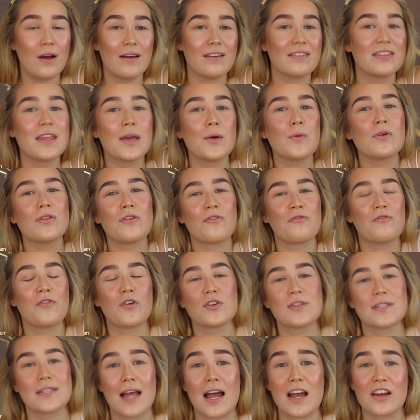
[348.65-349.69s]
they were the
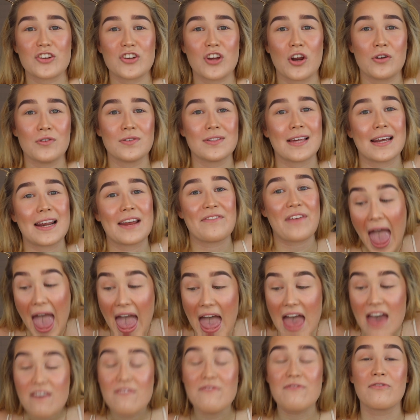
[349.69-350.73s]
first eyeshadows that I've
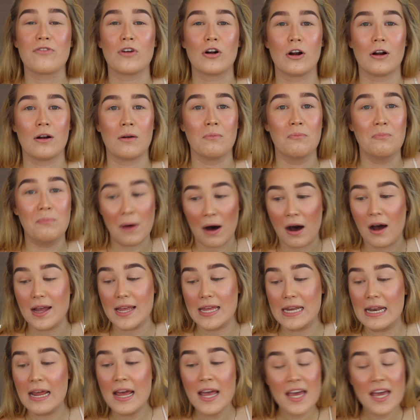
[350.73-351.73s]
ever bought.